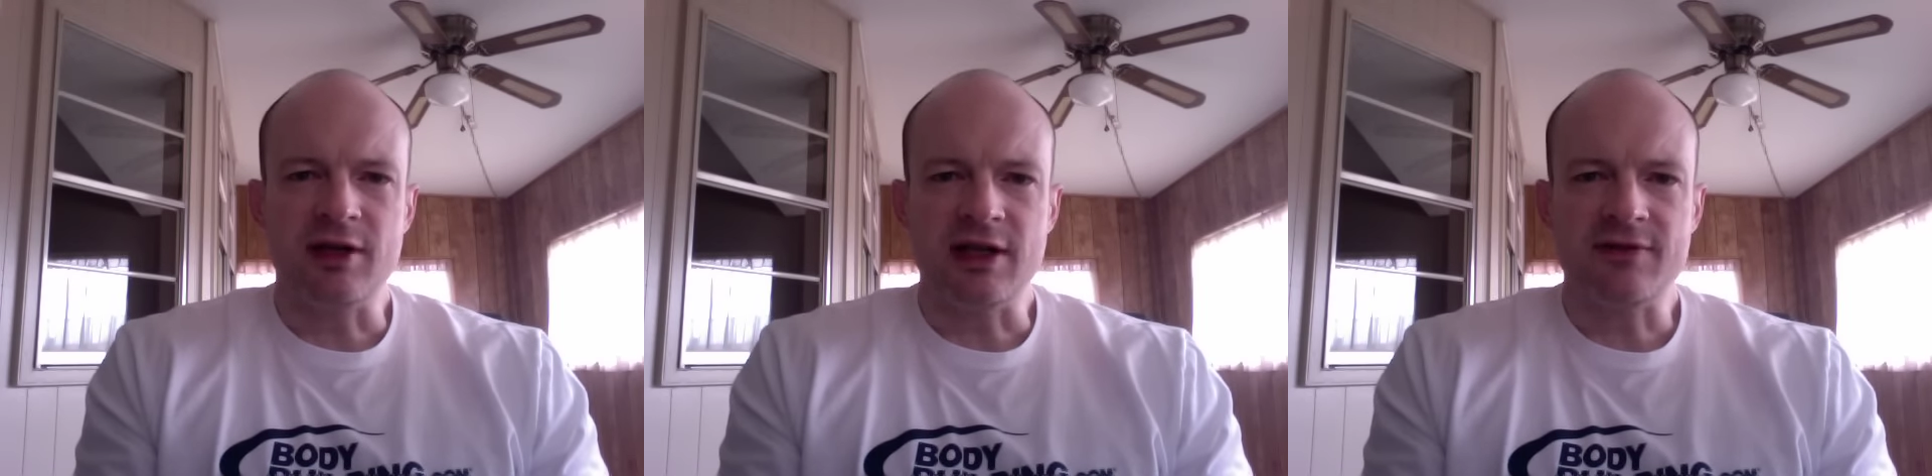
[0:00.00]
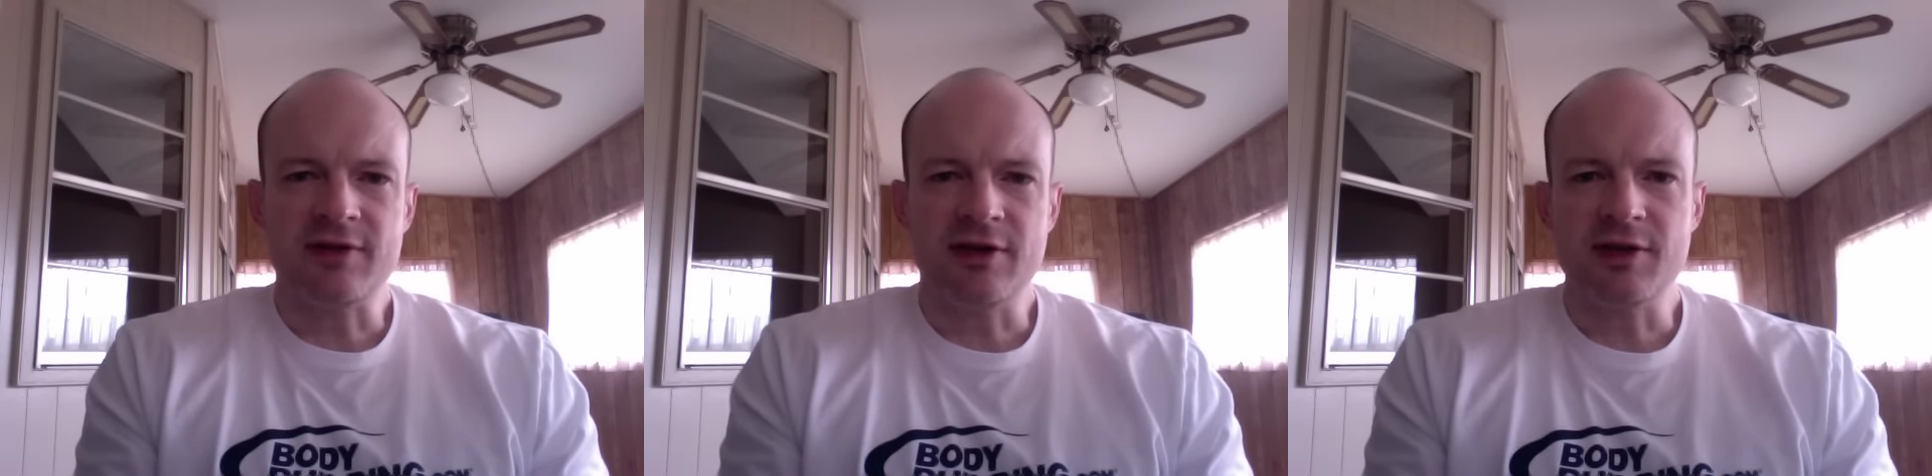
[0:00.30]
and I've
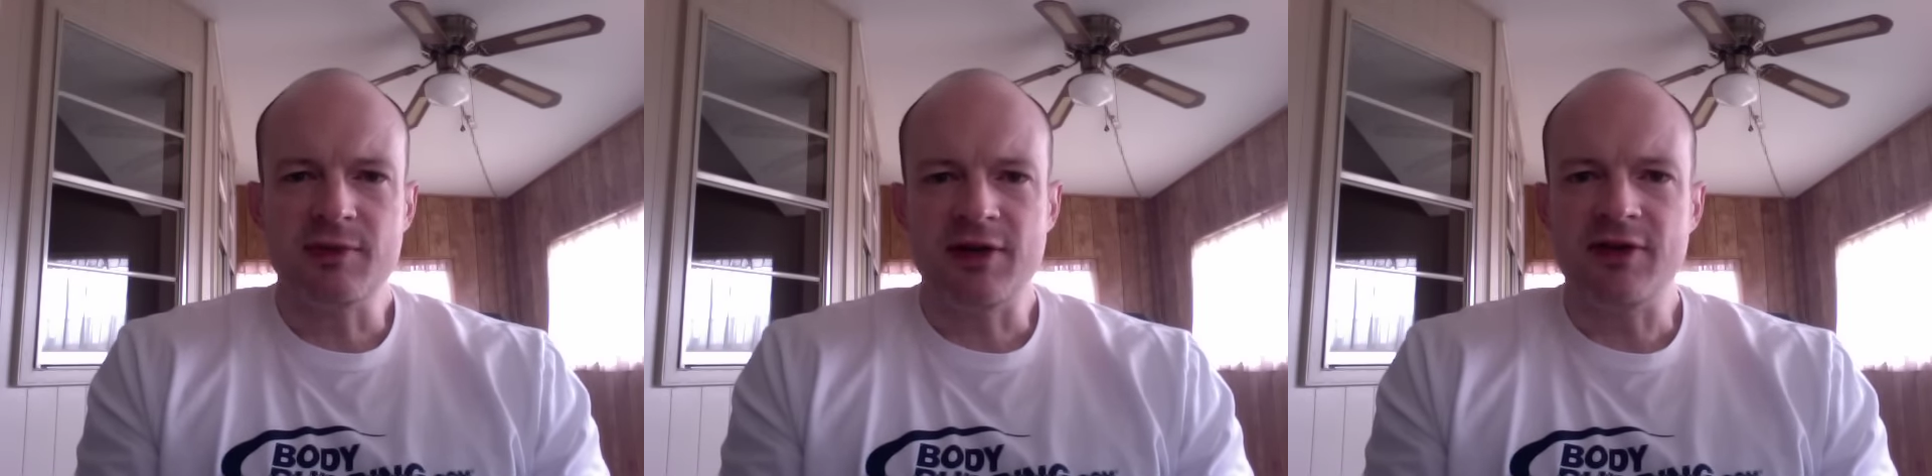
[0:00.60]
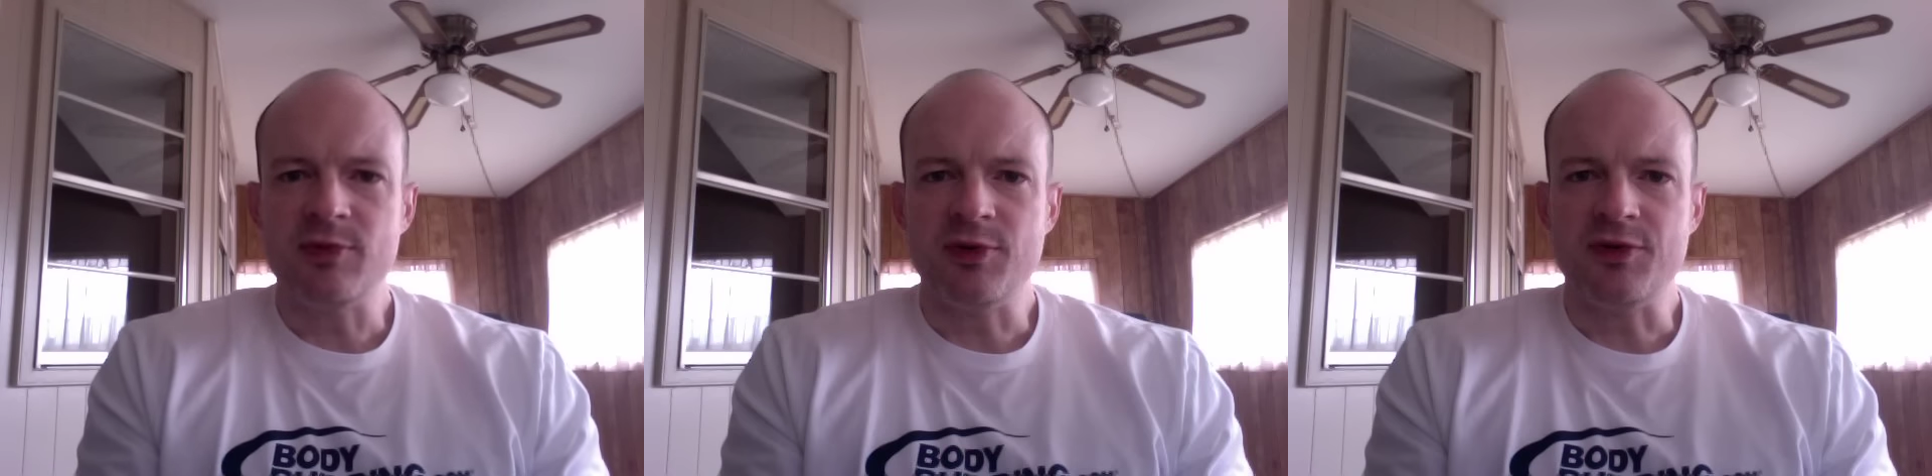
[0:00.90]
talked about
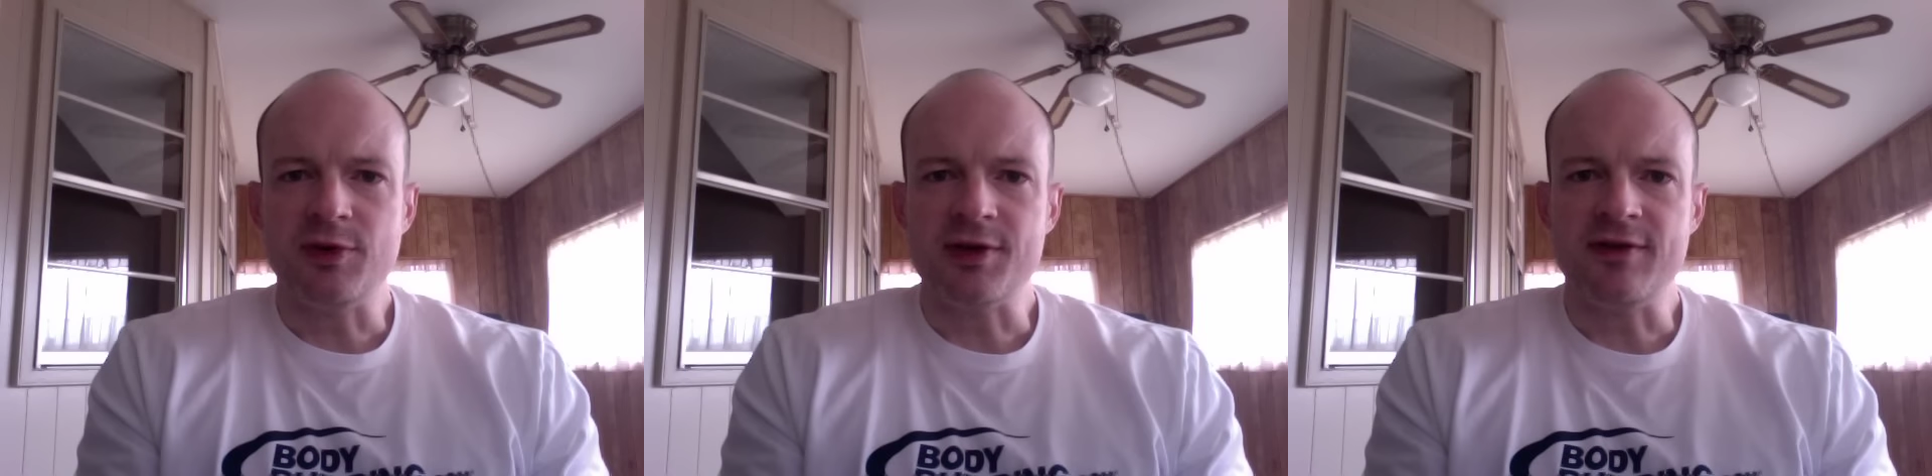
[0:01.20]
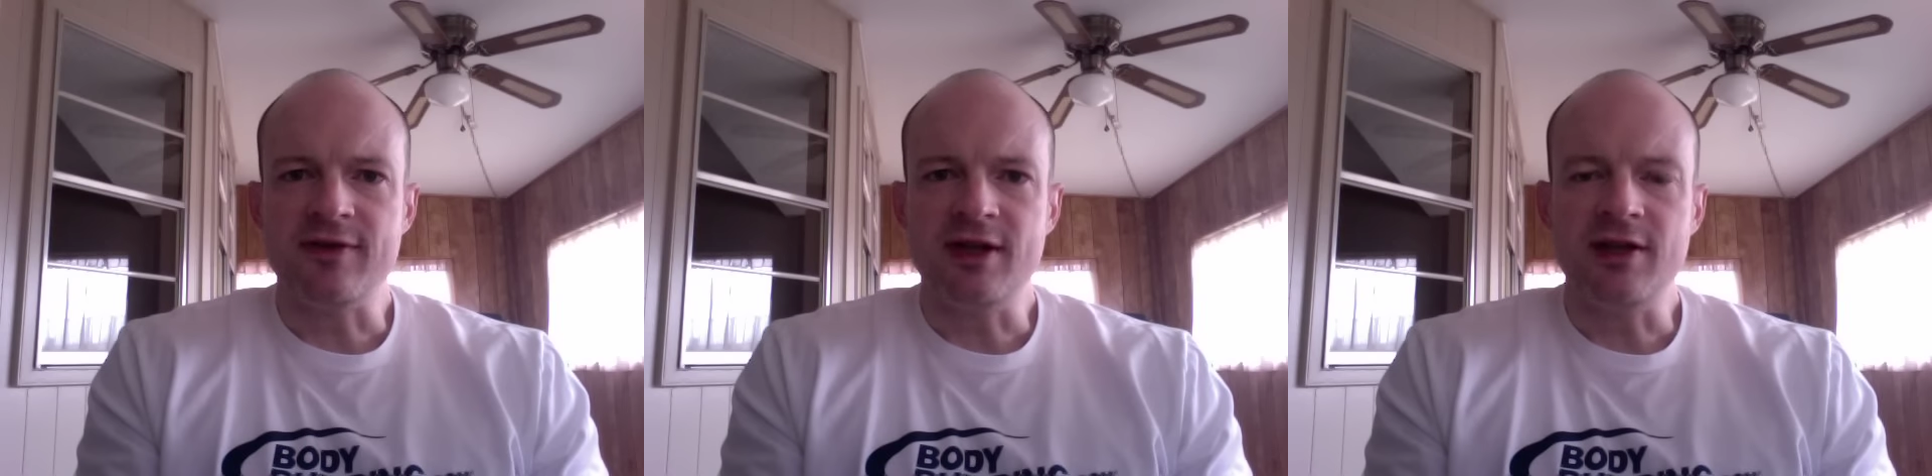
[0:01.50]
this before in other
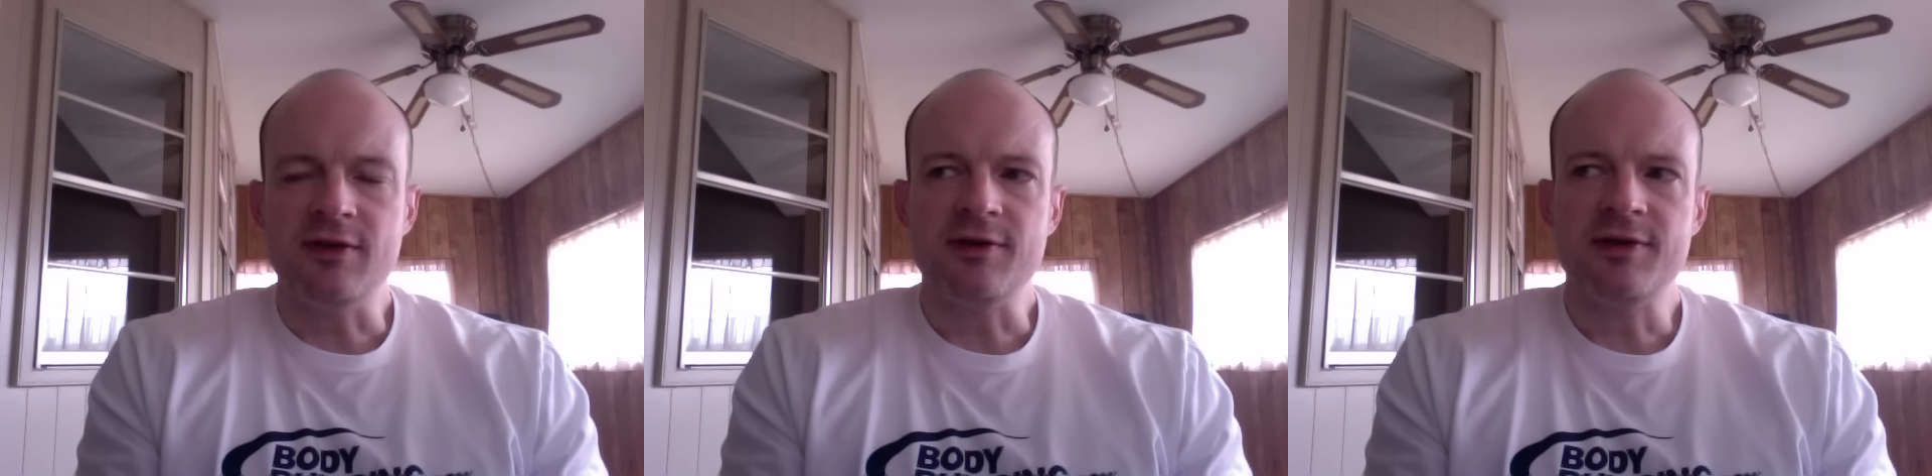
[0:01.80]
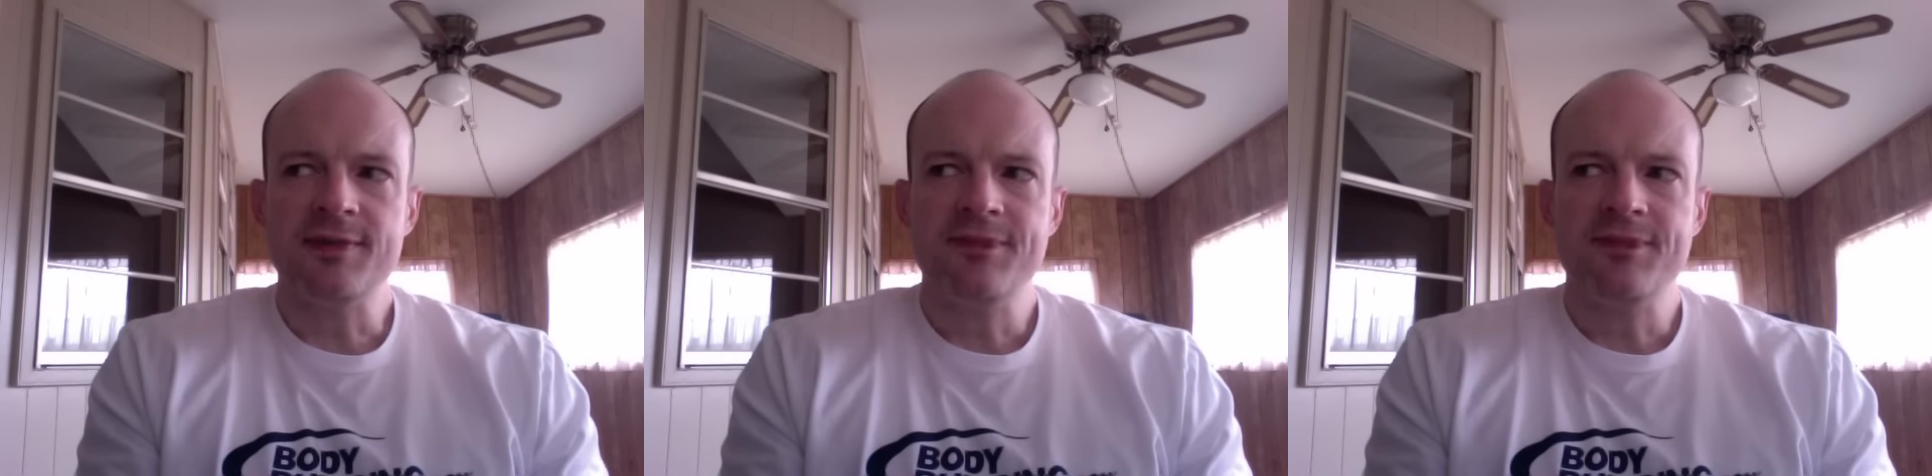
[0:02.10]
videos,